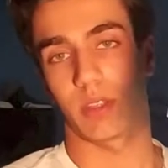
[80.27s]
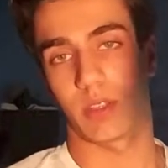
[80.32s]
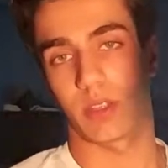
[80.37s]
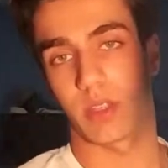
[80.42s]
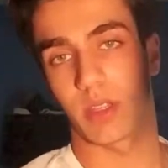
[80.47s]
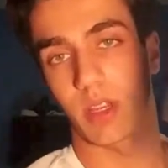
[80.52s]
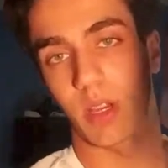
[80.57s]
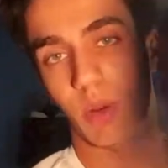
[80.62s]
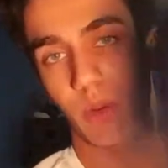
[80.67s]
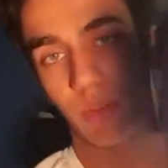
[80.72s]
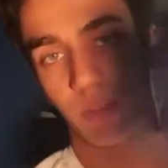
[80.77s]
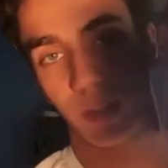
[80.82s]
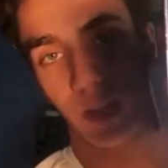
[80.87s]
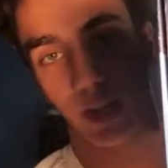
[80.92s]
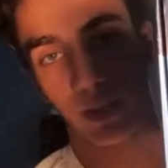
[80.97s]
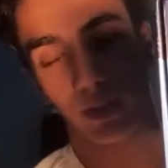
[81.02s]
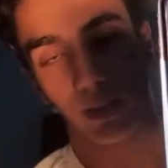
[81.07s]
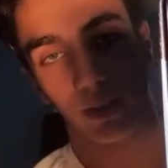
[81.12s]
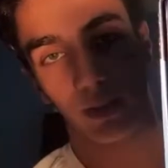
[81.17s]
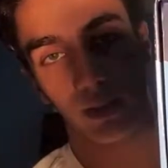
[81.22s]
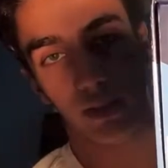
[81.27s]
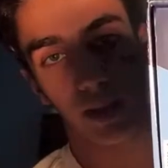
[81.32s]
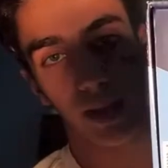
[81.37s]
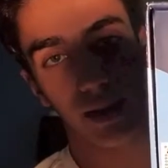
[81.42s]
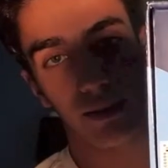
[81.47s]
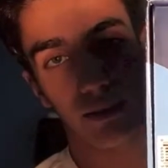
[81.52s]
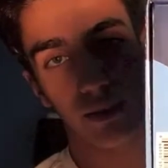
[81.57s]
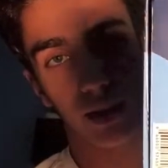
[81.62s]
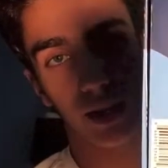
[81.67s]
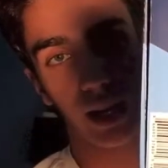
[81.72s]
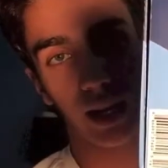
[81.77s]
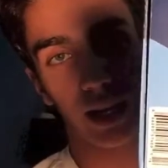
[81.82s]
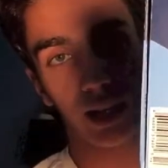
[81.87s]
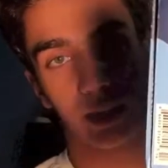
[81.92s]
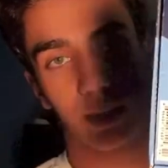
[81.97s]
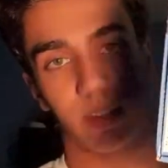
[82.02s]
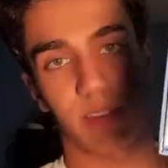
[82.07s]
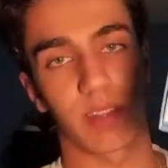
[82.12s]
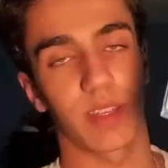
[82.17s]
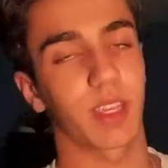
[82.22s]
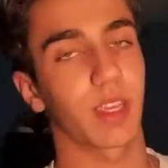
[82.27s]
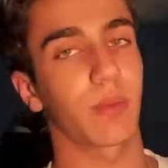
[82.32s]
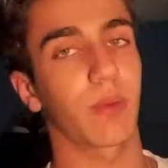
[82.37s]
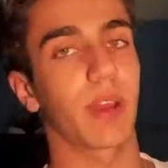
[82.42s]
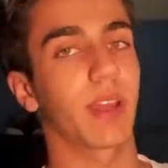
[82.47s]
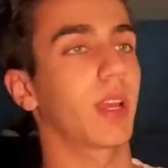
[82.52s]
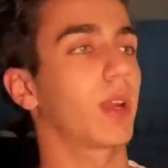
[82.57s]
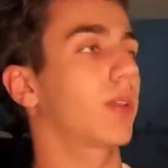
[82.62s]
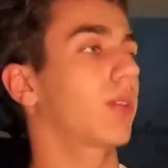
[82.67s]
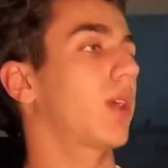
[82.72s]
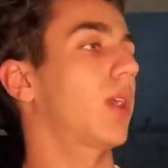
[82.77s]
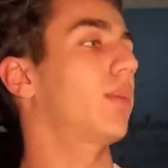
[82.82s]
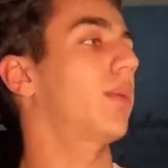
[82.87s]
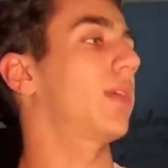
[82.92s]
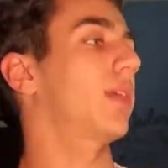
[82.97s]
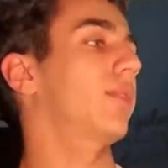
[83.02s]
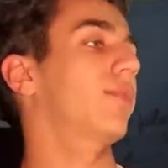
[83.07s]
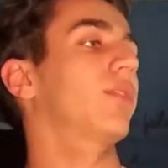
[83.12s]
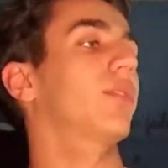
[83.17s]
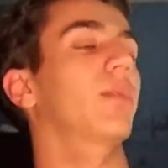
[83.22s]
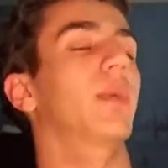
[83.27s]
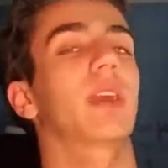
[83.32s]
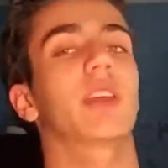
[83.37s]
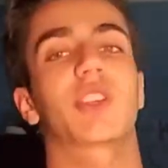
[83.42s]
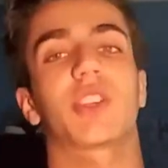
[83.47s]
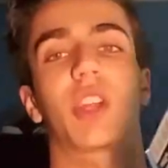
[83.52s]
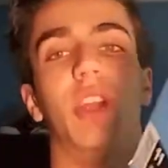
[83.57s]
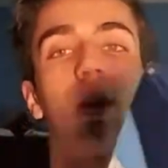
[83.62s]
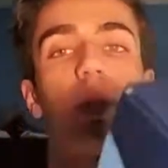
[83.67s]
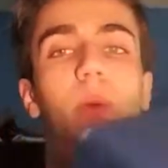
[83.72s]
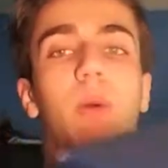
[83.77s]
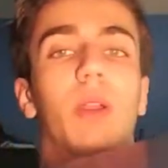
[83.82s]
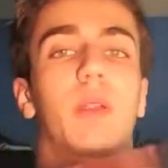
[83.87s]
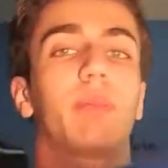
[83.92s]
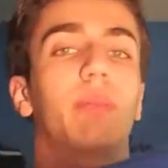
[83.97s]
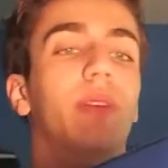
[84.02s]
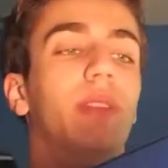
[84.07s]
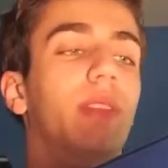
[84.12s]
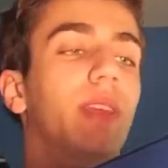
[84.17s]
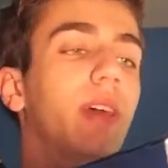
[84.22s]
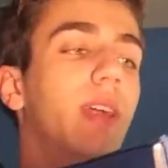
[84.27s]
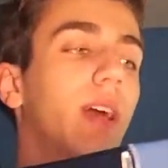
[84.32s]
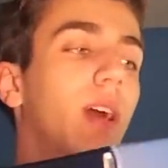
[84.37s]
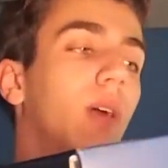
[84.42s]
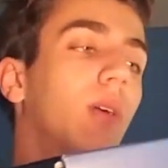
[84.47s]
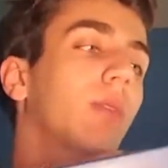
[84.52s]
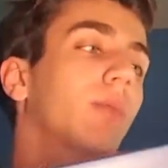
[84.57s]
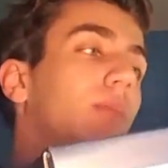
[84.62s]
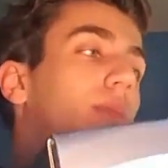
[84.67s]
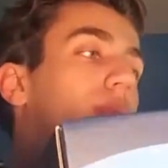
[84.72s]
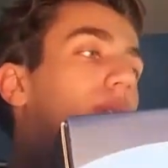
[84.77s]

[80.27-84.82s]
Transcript: They go size 11. I got the ticket right here with all my information. I don't want to put that out.